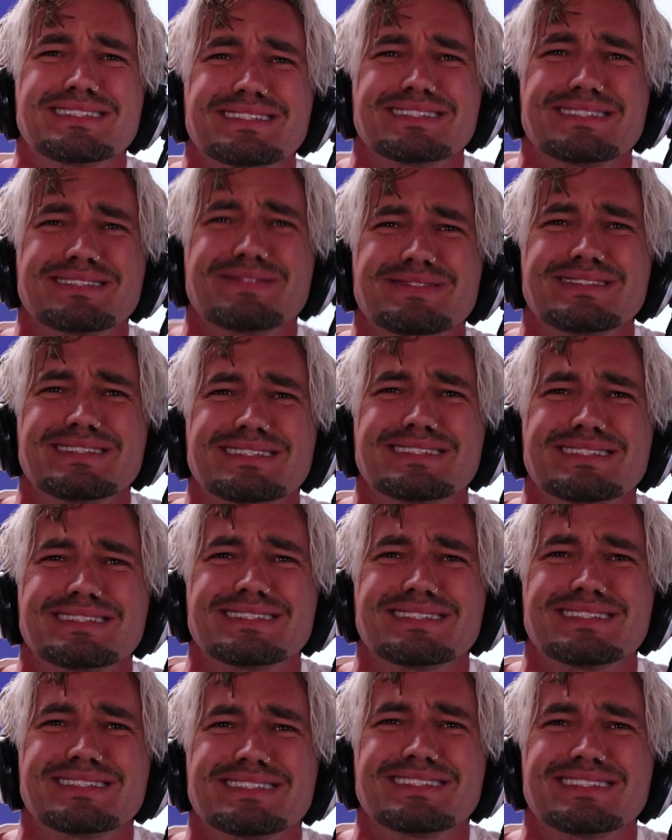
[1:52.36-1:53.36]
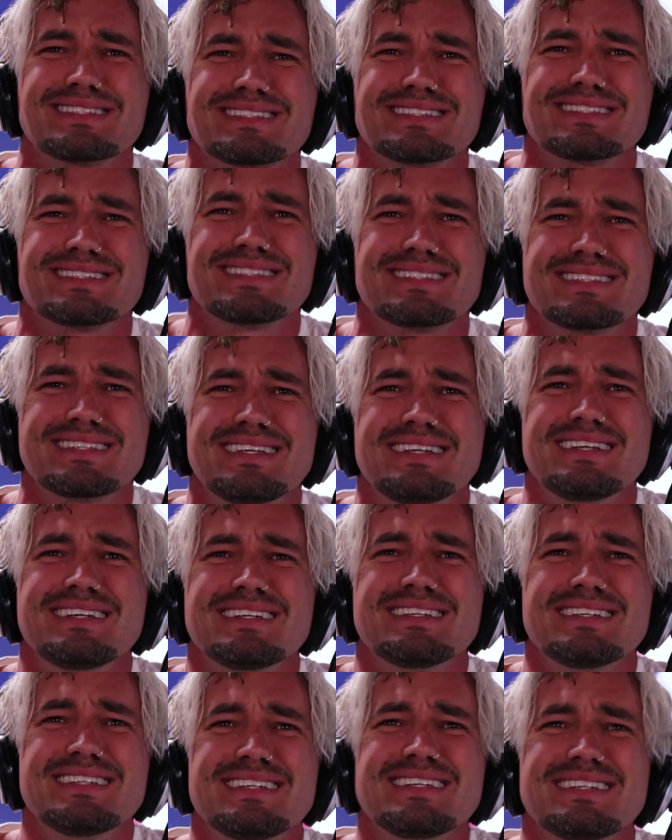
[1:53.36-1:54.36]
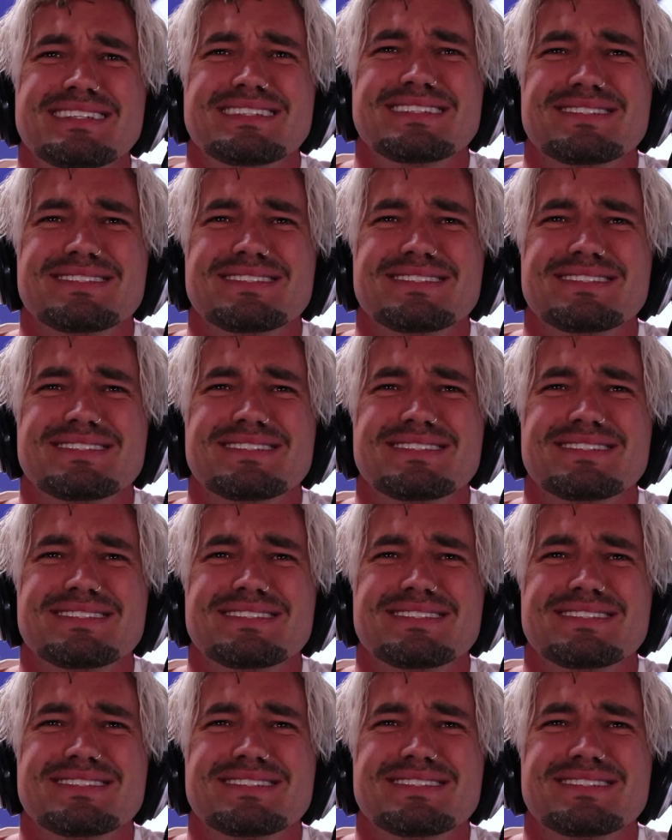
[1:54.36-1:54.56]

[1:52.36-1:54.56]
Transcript: I think he's going to explode. He's gone bright red.